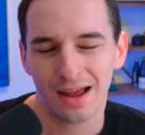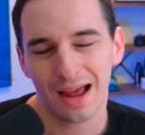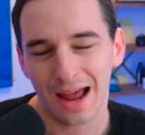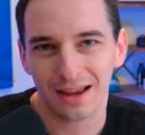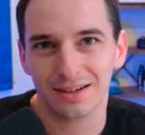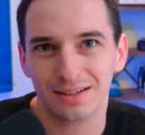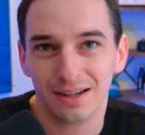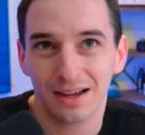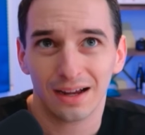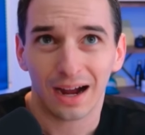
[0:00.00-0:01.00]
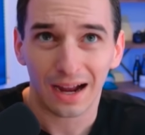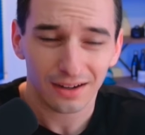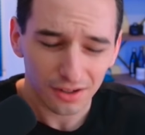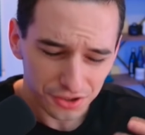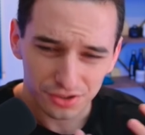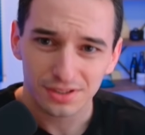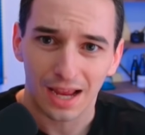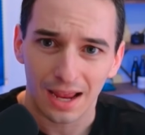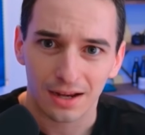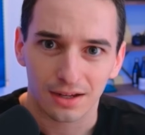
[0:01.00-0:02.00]
And I
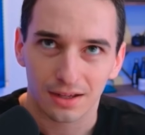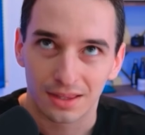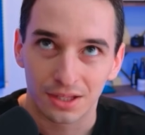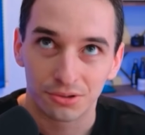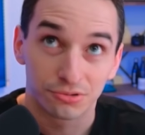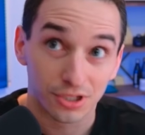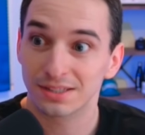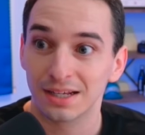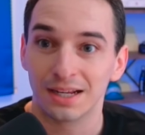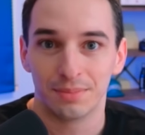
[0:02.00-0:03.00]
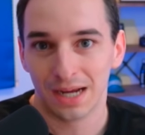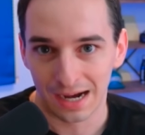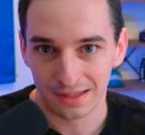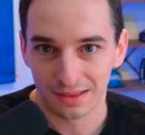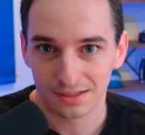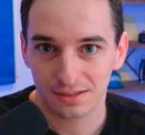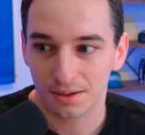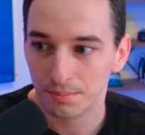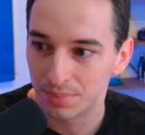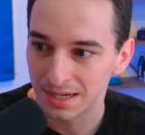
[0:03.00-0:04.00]
understand the reasoning behind this,
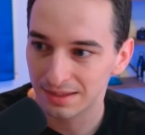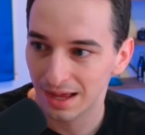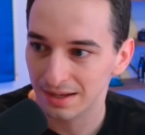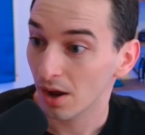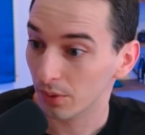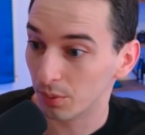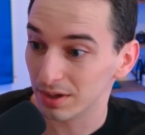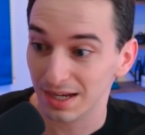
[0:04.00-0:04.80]
being that we want to